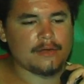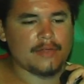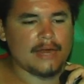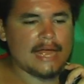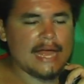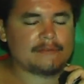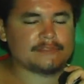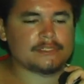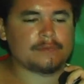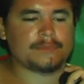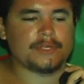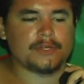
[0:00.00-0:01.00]
I have
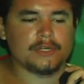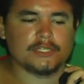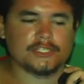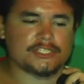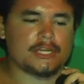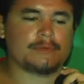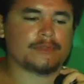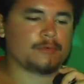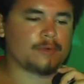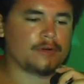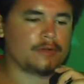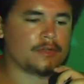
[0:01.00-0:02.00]
something good to share with the
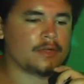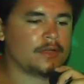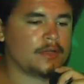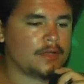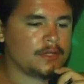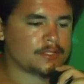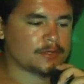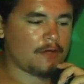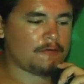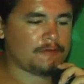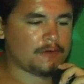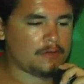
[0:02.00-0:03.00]
world. So I
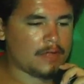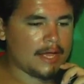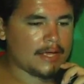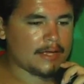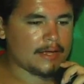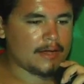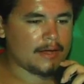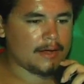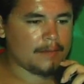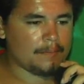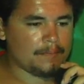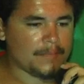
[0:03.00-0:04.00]
feel like
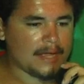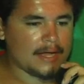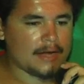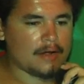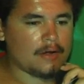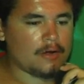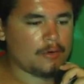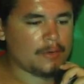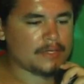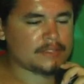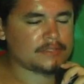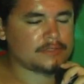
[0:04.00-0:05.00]
I kind of owe
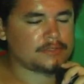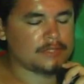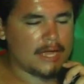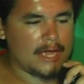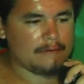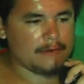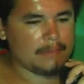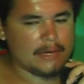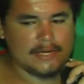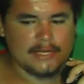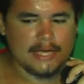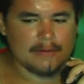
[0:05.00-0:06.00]
it to
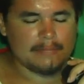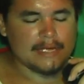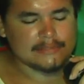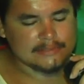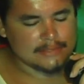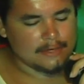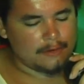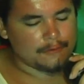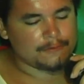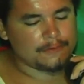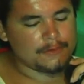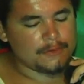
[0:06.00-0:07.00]
everybody and
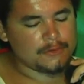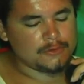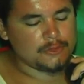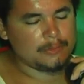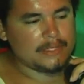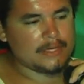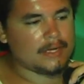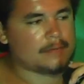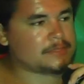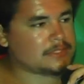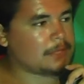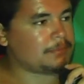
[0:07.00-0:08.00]
myself to
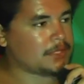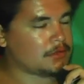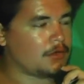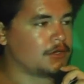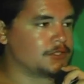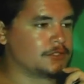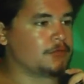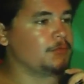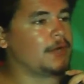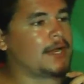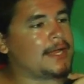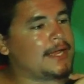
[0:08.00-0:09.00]
become something larger than
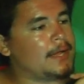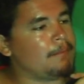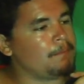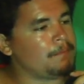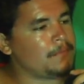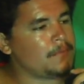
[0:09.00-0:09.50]
what I am.